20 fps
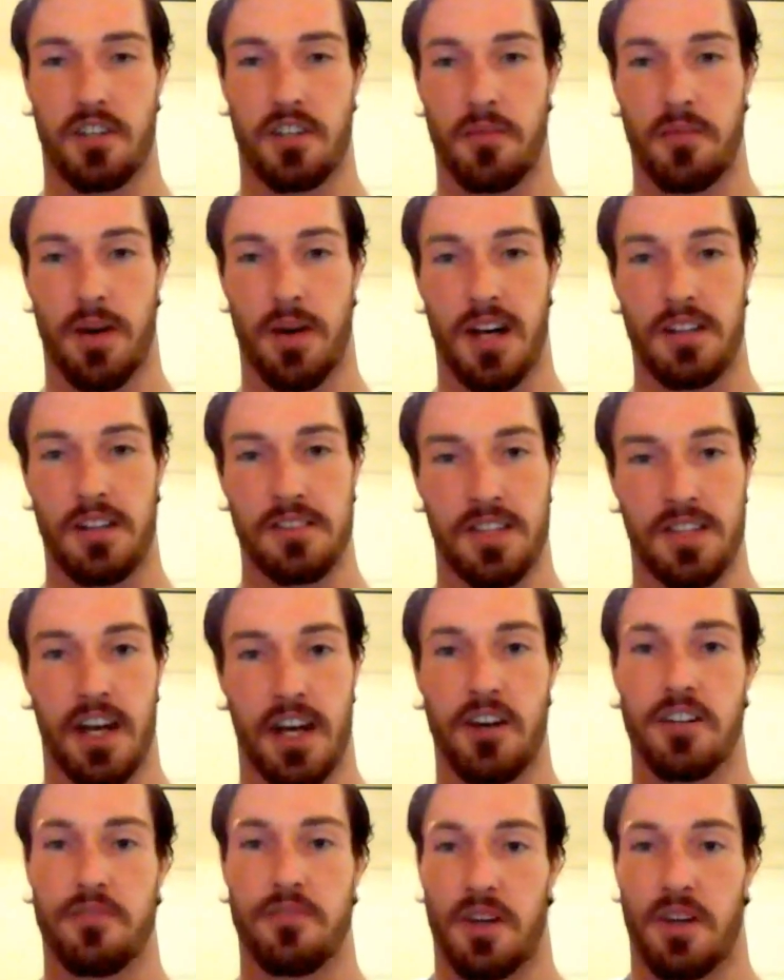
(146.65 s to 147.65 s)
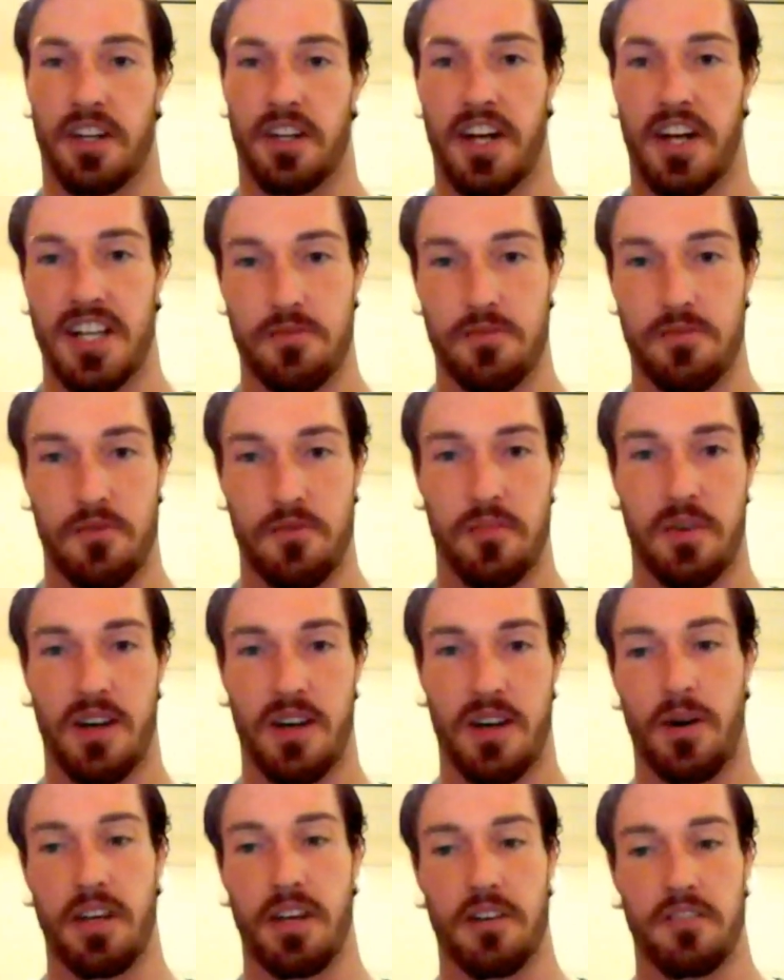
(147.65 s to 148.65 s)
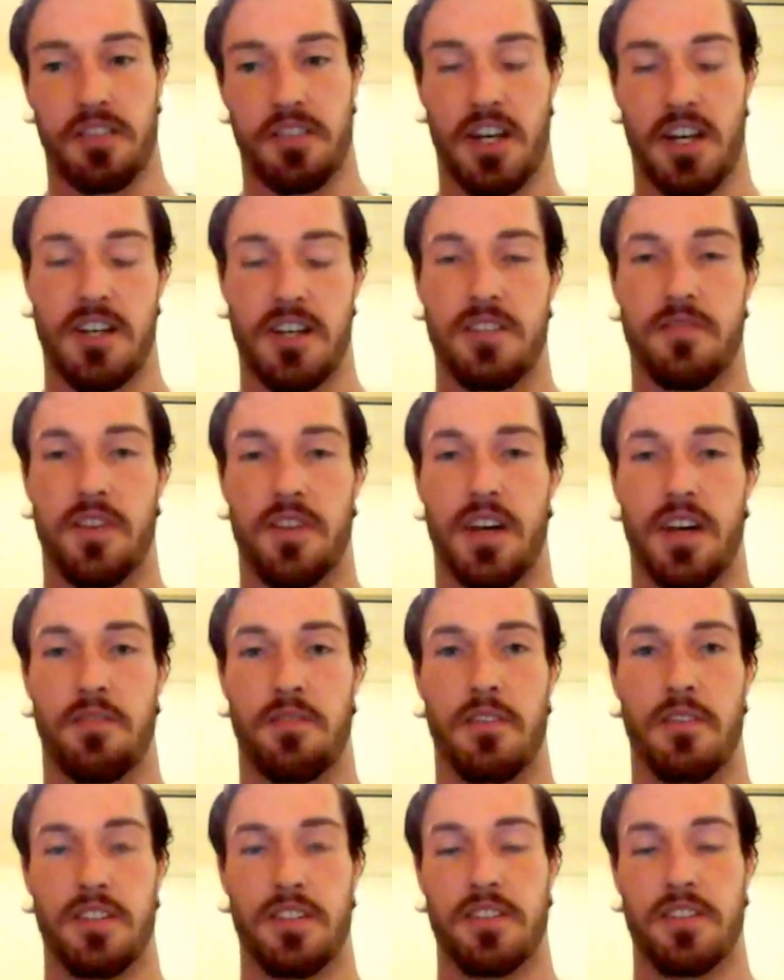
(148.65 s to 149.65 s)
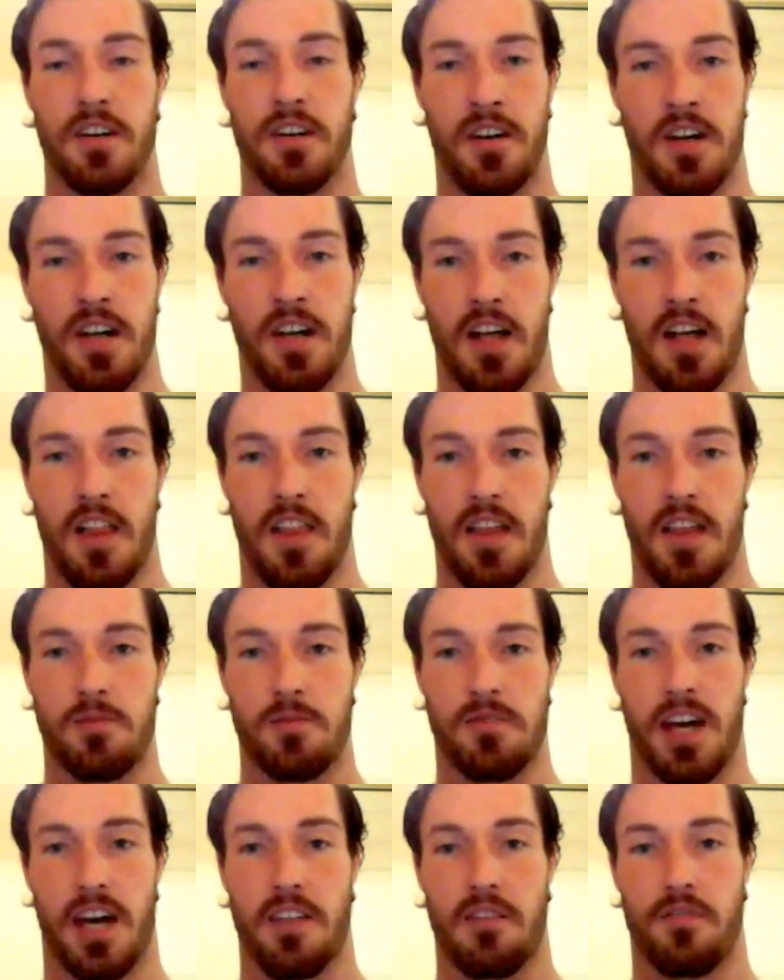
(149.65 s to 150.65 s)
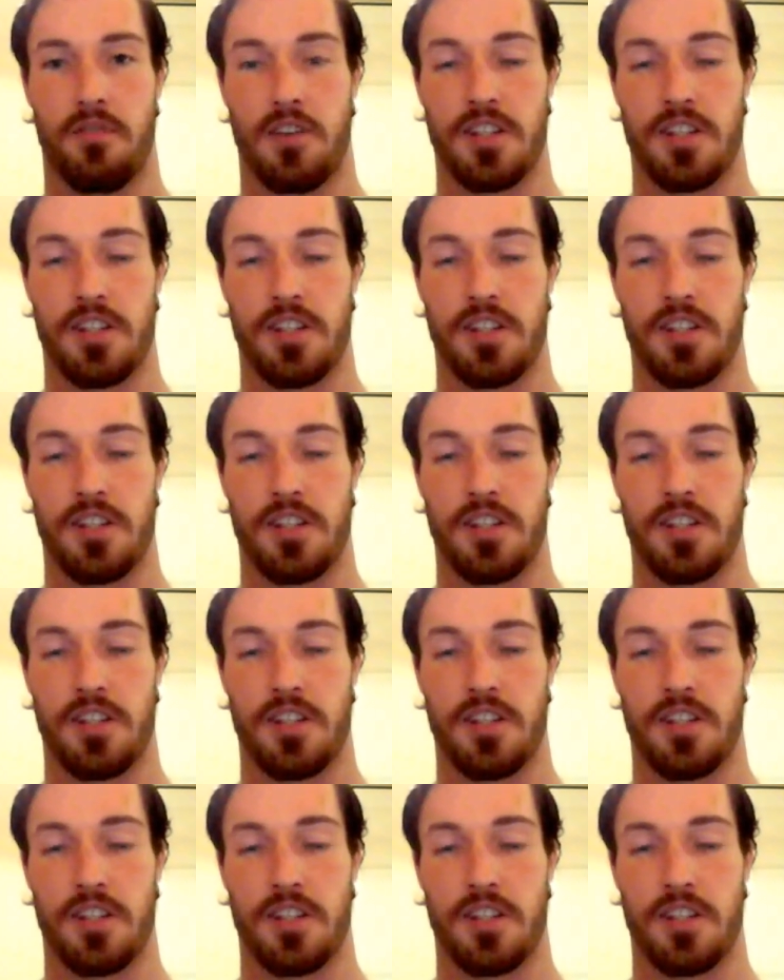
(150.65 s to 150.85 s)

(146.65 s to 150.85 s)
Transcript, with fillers: I've lost thirty pounds. Carey's recognizable. I mean, everybody knows Carey's a fan favorite, so he